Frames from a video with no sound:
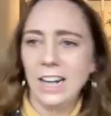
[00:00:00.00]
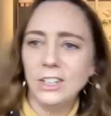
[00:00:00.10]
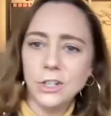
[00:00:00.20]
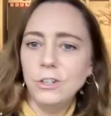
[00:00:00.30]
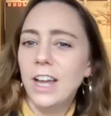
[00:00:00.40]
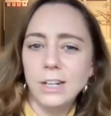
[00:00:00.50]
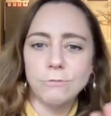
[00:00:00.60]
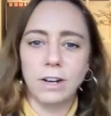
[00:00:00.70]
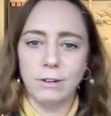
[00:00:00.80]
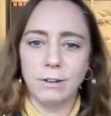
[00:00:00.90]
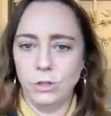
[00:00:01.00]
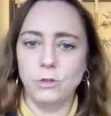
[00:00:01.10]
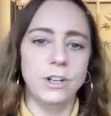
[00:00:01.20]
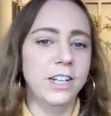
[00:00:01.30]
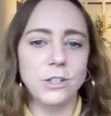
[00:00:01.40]
and 2 days running around the
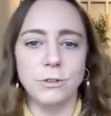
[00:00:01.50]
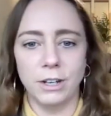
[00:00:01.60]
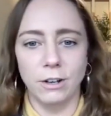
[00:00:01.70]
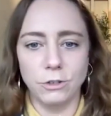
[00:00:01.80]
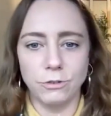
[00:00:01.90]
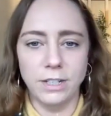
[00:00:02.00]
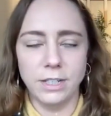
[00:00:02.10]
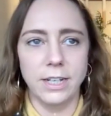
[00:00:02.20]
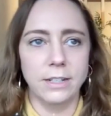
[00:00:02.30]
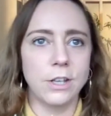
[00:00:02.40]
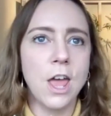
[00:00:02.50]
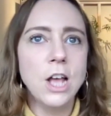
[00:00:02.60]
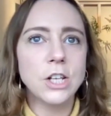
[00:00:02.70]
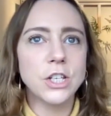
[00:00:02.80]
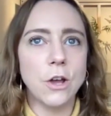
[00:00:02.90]
streets doing our street scenes.
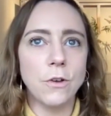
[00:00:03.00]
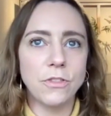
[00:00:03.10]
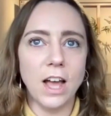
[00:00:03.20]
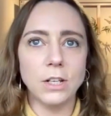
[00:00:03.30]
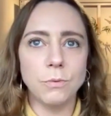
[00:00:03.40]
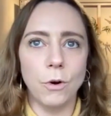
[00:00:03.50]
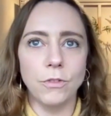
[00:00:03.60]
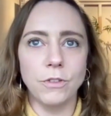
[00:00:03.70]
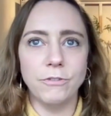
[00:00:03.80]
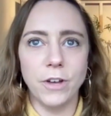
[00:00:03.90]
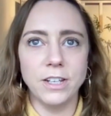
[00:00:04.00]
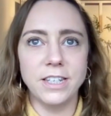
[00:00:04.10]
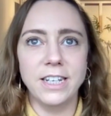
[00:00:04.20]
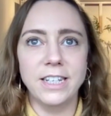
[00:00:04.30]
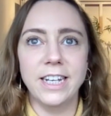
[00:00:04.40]
So that's what the first
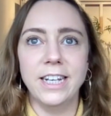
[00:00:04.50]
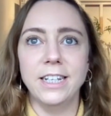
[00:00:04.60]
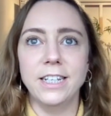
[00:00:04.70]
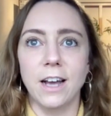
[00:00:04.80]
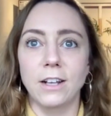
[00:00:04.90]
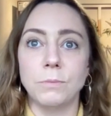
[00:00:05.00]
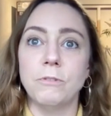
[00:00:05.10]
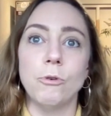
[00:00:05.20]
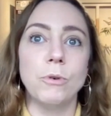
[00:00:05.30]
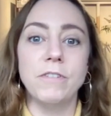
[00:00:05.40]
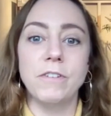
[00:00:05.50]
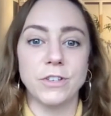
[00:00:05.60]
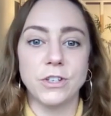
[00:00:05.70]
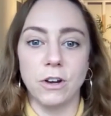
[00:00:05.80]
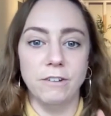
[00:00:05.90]
AD does before we've even
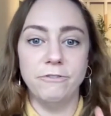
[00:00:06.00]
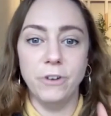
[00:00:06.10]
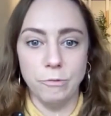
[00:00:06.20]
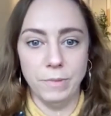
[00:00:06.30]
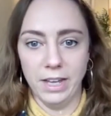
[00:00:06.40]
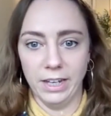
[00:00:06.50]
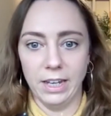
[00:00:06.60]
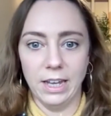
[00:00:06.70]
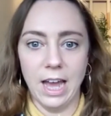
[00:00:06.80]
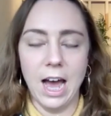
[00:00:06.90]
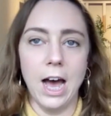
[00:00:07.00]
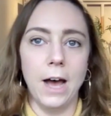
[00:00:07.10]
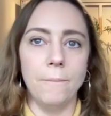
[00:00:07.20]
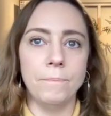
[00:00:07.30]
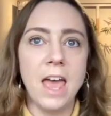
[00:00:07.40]
started filming.
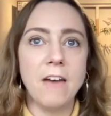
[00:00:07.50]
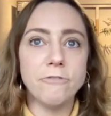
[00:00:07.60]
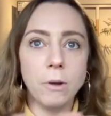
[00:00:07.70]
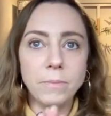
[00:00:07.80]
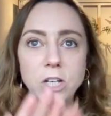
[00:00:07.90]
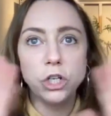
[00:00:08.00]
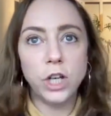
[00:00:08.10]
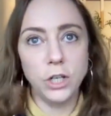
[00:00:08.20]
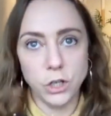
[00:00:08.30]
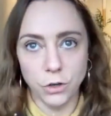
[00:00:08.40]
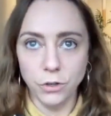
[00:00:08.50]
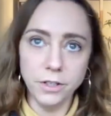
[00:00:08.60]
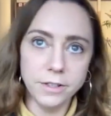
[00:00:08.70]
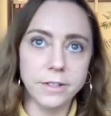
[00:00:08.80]
From this schedule,